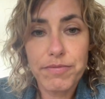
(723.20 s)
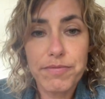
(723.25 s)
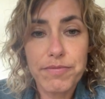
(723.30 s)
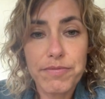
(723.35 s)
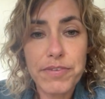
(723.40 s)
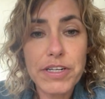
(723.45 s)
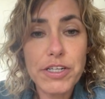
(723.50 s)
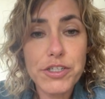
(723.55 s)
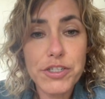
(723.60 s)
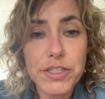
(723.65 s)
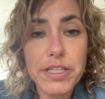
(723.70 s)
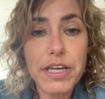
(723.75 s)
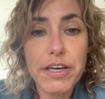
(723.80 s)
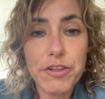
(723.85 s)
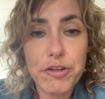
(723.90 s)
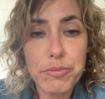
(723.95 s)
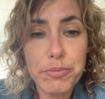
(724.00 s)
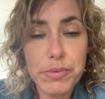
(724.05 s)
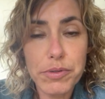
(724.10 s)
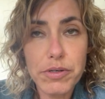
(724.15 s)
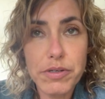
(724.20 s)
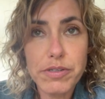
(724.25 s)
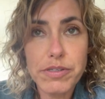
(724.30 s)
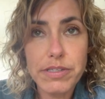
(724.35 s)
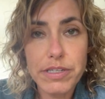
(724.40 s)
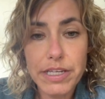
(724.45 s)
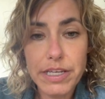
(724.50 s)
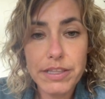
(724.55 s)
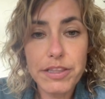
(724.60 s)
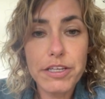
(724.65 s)
finish the other books
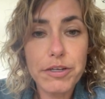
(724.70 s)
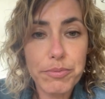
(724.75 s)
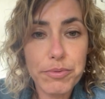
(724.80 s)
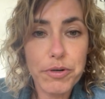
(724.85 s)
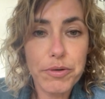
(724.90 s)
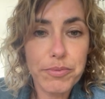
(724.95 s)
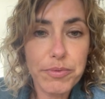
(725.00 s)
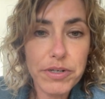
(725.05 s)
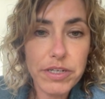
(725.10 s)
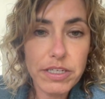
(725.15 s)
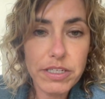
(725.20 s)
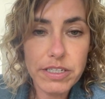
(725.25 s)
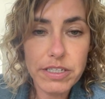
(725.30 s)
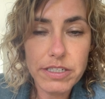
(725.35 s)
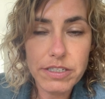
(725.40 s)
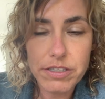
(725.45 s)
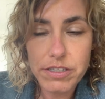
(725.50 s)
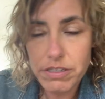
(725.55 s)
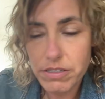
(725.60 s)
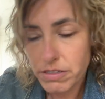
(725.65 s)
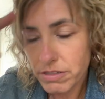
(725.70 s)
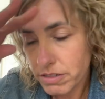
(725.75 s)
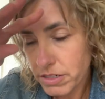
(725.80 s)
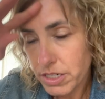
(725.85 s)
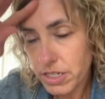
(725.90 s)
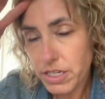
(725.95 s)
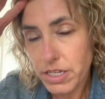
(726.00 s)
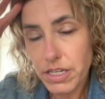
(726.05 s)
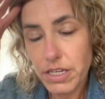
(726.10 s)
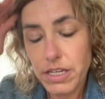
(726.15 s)
in the appropriate years.
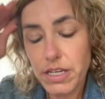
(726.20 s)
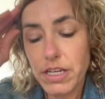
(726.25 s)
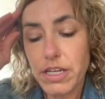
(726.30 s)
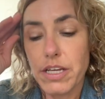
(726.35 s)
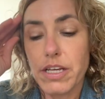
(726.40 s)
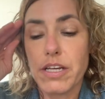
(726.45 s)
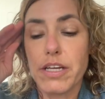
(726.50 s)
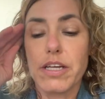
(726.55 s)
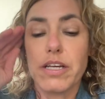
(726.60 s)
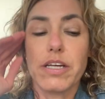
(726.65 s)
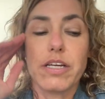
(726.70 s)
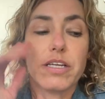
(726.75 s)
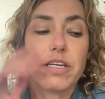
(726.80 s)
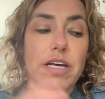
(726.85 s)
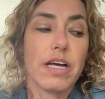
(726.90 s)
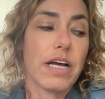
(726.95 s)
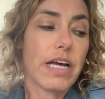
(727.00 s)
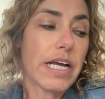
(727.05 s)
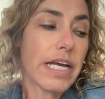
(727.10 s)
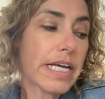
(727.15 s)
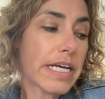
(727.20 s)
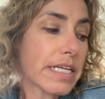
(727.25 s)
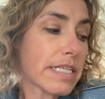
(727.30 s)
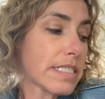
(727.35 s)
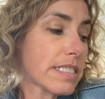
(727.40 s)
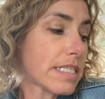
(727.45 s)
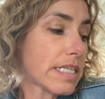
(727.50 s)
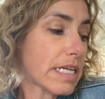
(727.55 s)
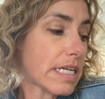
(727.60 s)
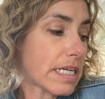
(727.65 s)
And